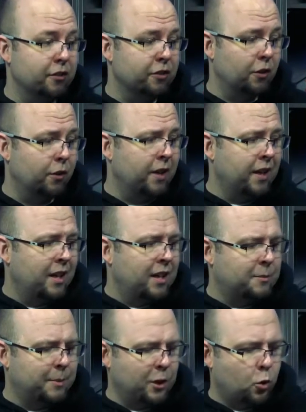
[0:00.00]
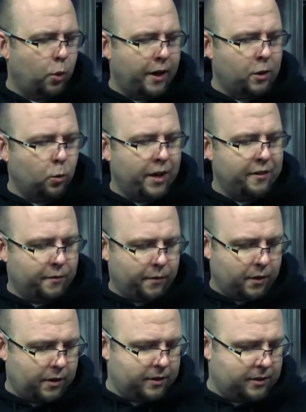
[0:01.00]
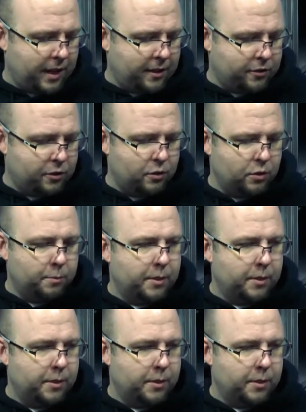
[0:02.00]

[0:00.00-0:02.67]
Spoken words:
So it's been quite a wait for the statue,